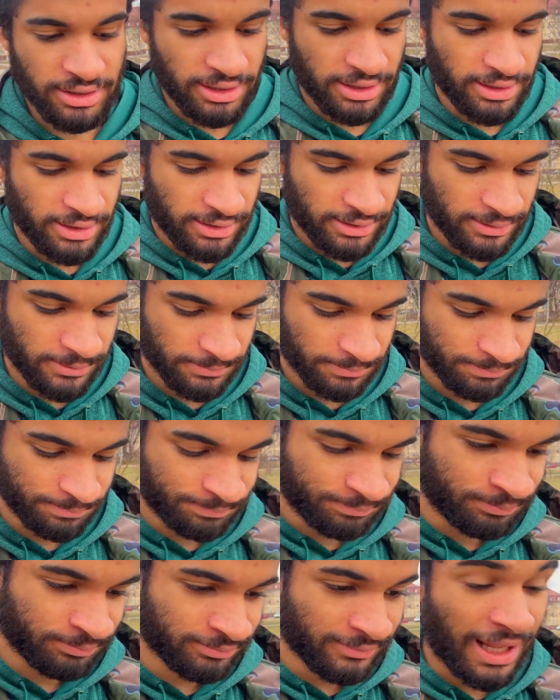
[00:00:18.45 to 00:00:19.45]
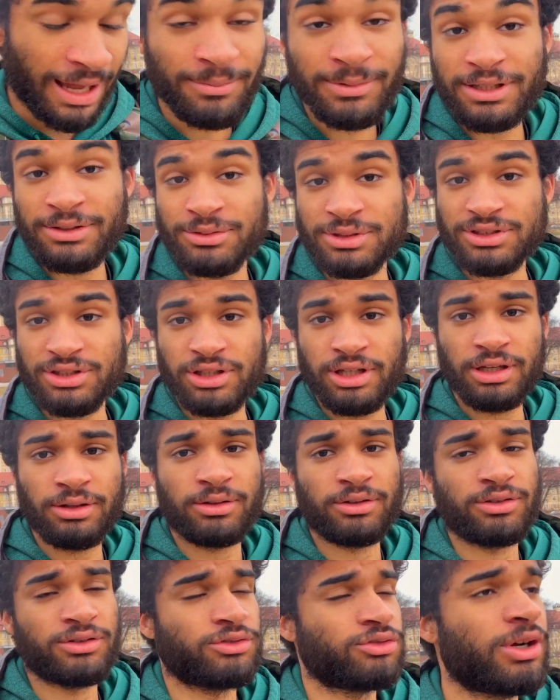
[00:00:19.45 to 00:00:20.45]
I mean, it was a
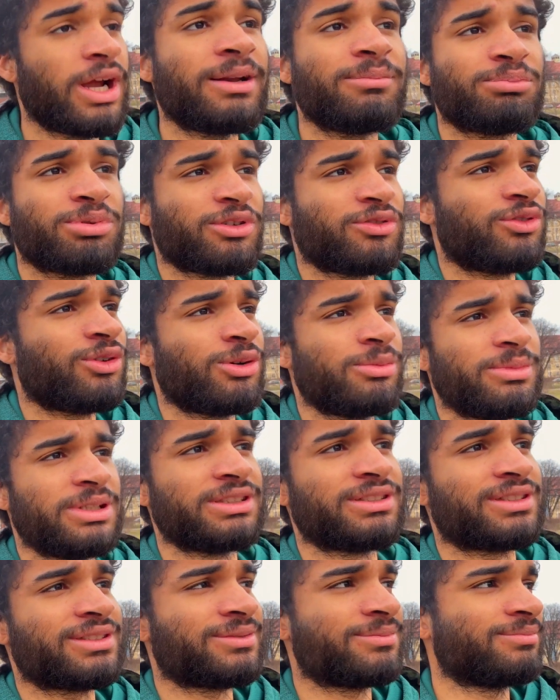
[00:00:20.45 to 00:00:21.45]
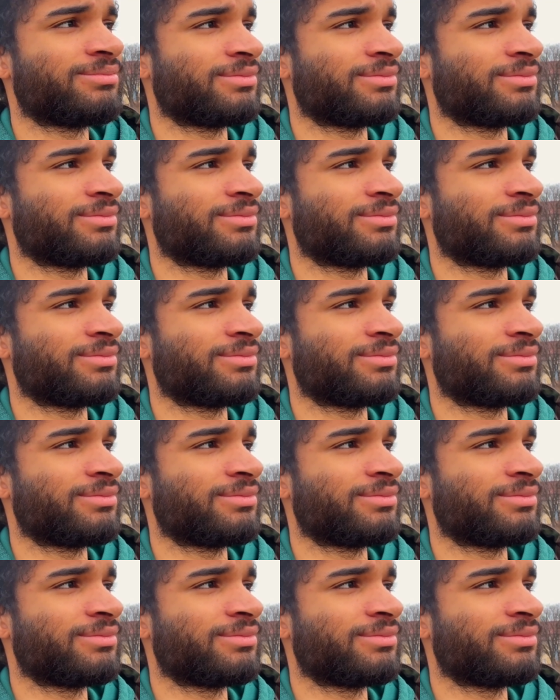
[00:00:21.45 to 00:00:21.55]
great performance.